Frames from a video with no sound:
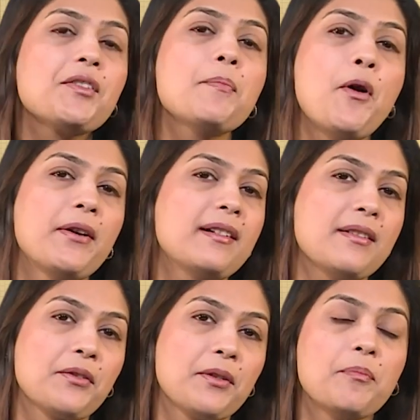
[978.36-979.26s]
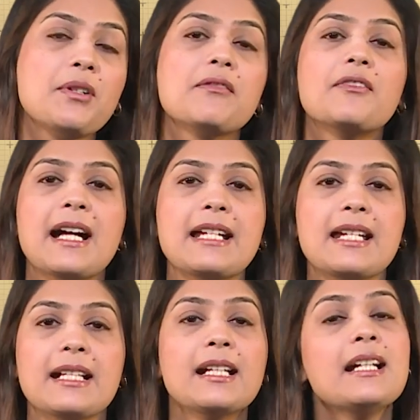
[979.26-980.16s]
upon descriptive
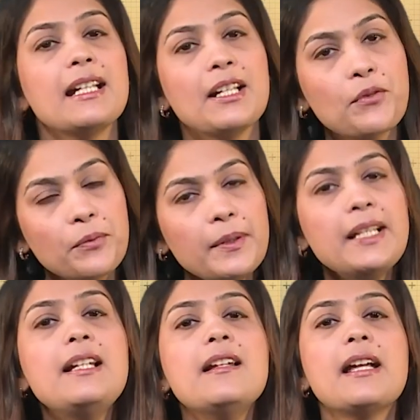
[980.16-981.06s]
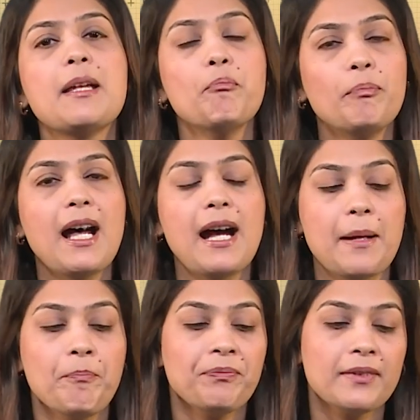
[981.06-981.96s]
writing, it will imply
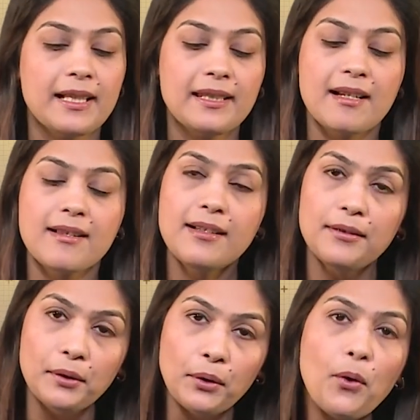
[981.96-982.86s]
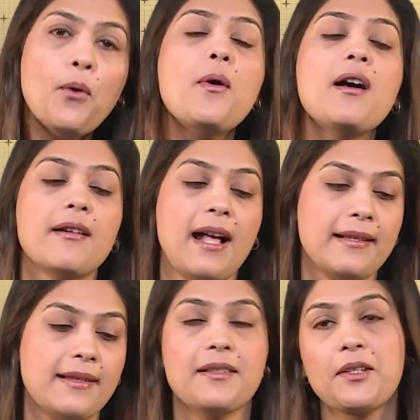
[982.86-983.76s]
that there is a lower
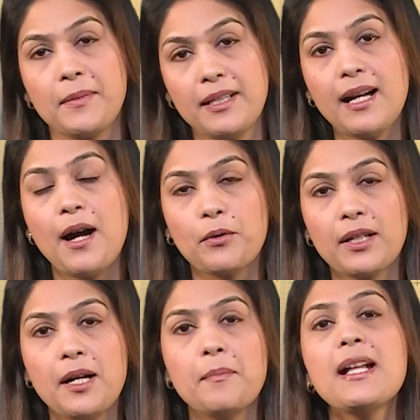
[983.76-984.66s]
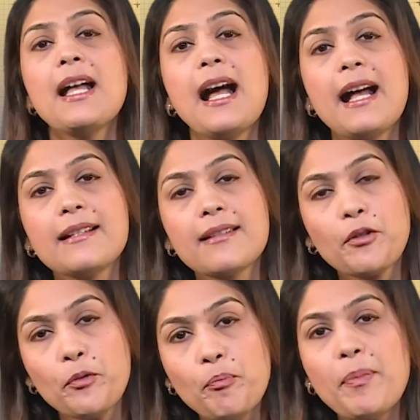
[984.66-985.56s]
assessment outcome as
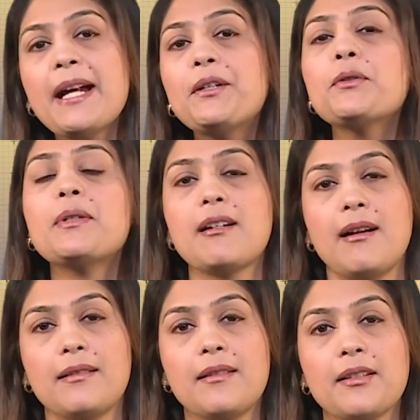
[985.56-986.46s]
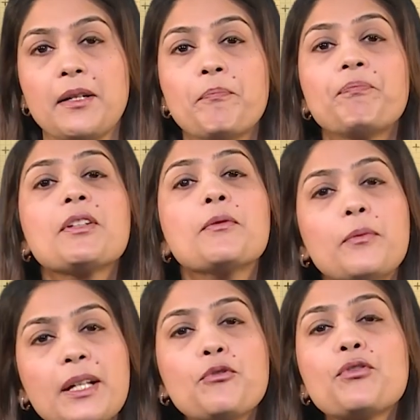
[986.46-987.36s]
compared to an answer
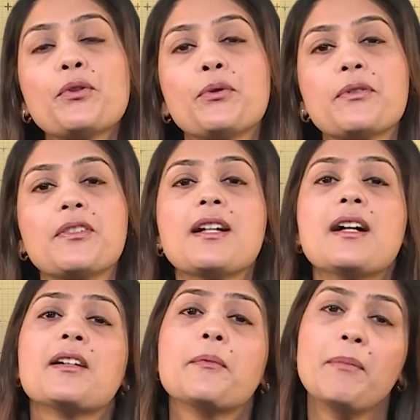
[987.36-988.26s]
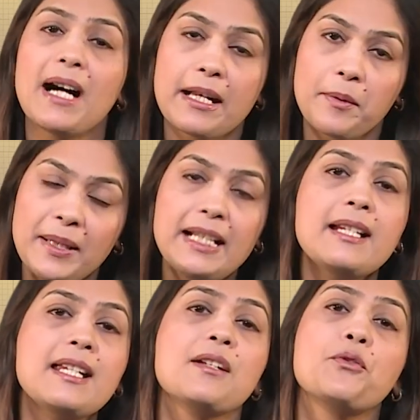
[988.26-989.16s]
which shows my
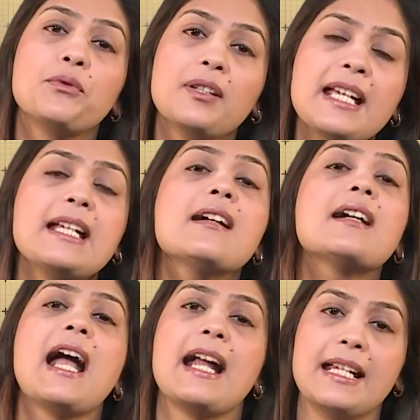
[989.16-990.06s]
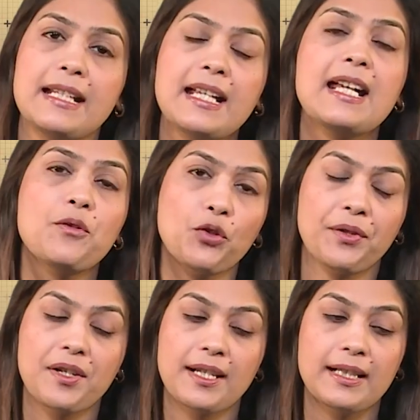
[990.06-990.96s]
ability to think and engage
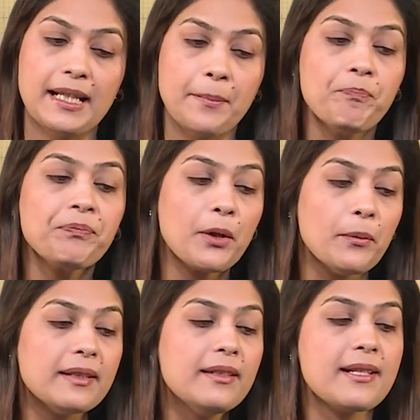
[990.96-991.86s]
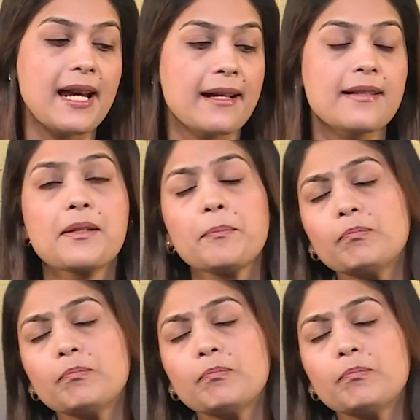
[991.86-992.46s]
critically with the text.